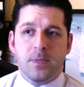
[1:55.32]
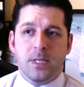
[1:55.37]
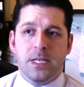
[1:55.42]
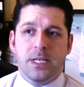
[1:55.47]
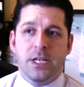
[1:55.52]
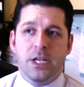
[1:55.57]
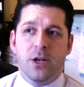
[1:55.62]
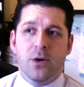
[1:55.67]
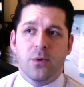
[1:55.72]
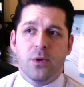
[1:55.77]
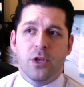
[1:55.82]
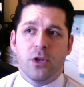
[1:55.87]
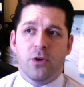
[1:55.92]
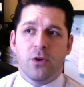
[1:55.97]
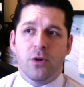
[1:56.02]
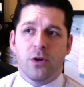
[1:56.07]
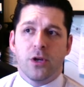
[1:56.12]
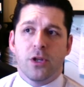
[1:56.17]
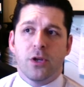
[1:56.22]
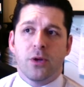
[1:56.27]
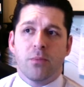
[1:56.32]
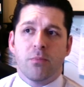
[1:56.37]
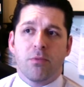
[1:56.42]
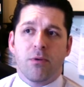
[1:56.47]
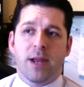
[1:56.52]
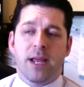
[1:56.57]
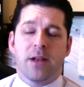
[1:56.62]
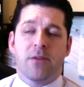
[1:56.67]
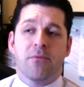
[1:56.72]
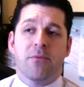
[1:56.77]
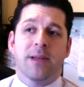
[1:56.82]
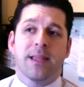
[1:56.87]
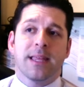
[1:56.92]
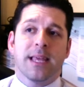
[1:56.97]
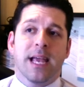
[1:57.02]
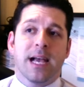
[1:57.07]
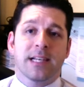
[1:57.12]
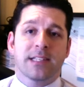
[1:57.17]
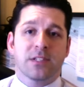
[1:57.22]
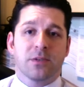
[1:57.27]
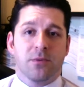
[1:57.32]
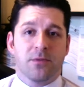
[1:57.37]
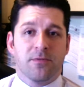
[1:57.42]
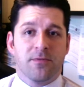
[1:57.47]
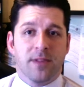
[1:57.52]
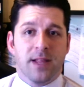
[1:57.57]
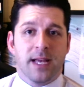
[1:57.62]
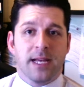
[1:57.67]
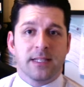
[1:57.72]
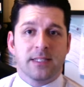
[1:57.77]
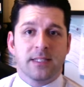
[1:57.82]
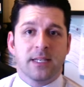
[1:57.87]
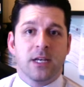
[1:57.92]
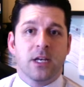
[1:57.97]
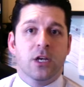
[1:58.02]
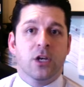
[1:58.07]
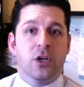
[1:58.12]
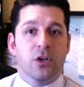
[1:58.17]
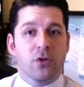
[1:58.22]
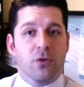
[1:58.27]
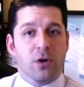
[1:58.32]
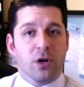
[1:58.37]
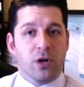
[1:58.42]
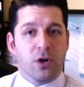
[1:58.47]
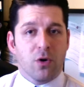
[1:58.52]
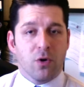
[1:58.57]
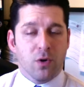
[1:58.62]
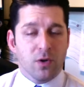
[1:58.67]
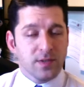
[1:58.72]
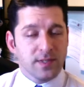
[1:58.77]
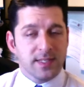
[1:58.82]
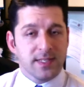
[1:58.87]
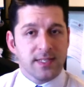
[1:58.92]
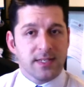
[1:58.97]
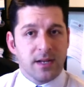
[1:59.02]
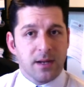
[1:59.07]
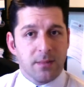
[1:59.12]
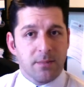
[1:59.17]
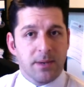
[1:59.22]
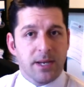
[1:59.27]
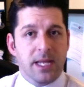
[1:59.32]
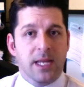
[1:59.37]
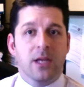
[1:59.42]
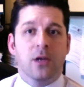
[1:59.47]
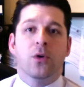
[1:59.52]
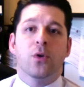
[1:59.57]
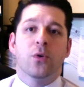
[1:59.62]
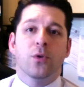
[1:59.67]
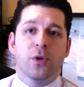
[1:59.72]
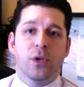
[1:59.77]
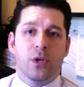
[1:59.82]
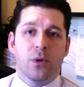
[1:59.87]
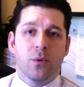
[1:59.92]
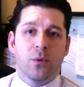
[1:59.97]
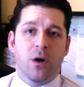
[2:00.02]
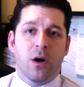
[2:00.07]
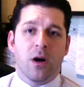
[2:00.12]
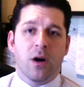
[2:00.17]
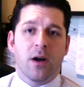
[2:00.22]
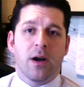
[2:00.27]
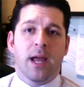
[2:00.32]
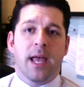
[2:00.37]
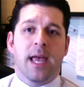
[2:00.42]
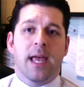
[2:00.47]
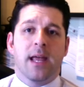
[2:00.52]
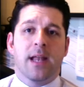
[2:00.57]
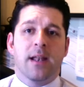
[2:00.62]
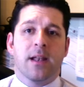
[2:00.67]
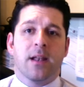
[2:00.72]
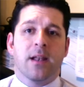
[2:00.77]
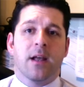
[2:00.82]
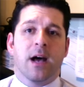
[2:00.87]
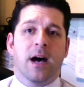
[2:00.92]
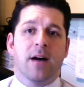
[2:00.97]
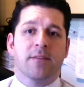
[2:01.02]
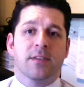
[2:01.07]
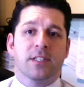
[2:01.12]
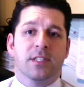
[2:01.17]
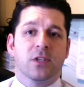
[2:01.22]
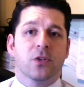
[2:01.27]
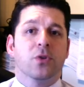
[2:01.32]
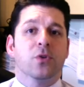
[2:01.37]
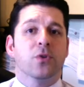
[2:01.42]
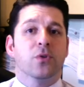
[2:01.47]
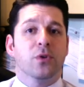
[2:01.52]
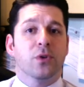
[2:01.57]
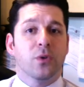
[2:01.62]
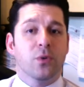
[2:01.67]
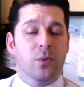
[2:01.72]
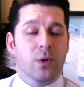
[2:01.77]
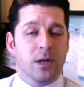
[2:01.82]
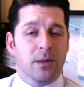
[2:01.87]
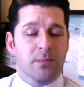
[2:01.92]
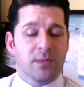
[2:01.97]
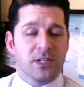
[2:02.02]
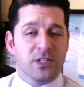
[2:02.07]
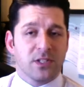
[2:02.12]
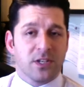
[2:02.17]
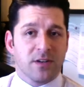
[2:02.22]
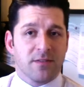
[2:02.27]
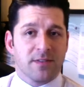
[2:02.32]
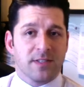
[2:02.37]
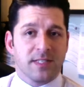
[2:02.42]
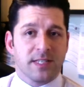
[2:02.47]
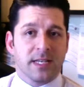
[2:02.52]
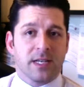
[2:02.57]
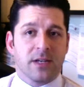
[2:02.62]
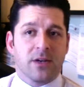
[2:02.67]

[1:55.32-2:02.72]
Your brand really has to reflect your goals as a company, who you are, and obviously who you want to be servicing.